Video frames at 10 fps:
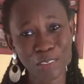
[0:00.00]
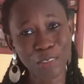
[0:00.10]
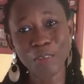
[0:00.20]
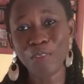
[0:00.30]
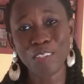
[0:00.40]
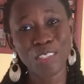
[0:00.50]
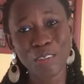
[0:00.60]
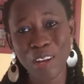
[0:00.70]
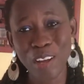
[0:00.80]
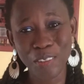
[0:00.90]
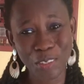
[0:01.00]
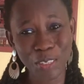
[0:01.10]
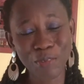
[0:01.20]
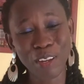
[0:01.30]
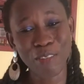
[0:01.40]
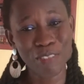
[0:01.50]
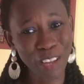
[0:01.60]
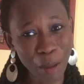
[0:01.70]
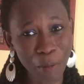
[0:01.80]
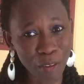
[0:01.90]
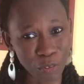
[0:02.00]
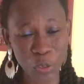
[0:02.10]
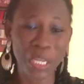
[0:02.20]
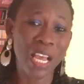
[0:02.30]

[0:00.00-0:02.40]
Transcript: You must know how to sew by fire by force.